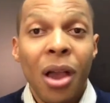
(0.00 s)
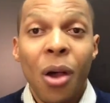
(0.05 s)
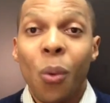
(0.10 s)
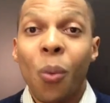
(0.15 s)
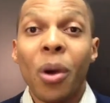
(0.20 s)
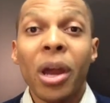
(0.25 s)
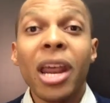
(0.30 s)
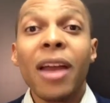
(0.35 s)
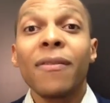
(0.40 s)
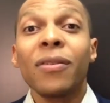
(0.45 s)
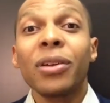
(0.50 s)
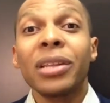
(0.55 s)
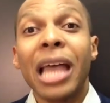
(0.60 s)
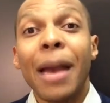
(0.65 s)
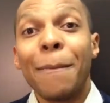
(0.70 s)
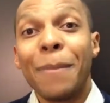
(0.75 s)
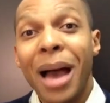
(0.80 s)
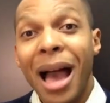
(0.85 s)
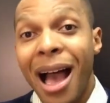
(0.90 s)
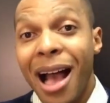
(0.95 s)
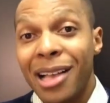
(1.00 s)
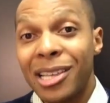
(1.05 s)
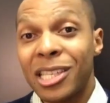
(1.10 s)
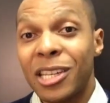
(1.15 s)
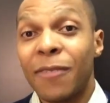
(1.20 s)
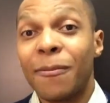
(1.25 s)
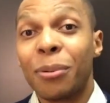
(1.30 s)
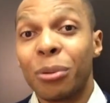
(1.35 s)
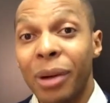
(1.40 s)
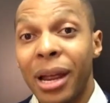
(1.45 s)
Whatever that
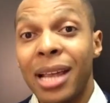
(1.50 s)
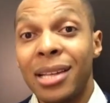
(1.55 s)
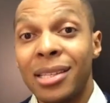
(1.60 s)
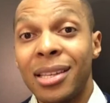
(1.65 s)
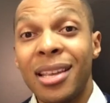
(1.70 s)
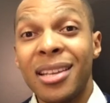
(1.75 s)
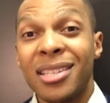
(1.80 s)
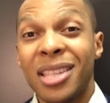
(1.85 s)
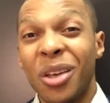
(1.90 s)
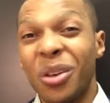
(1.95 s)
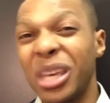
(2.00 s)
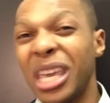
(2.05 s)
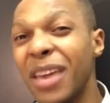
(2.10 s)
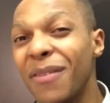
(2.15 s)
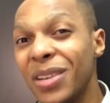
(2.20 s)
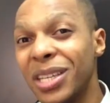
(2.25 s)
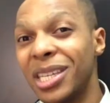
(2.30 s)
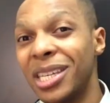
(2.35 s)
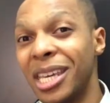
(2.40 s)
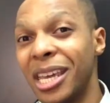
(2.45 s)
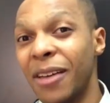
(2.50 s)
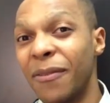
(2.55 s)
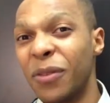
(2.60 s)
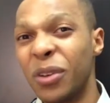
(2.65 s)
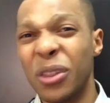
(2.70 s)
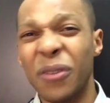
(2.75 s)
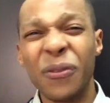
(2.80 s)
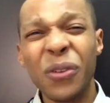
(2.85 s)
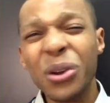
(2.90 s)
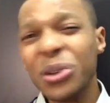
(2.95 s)
positive praise is, they'll give it to you
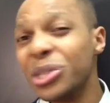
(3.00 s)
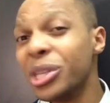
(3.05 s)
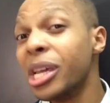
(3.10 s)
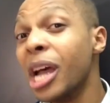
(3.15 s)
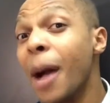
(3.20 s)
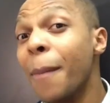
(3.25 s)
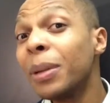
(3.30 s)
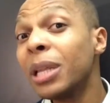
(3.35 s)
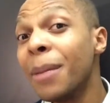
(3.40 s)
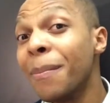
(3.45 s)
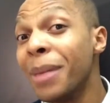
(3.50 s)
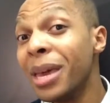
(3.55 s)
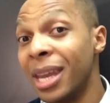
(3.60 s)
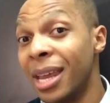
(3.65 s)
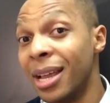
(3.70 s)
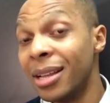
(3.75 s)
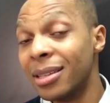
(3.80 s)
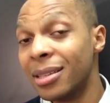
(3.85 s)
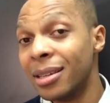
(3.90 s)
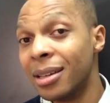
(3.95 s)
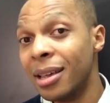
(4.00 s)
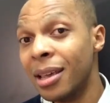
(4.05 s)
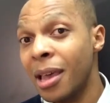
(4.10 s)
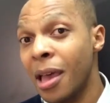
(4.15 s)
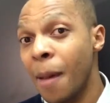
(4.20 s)
for the first couple of minutes.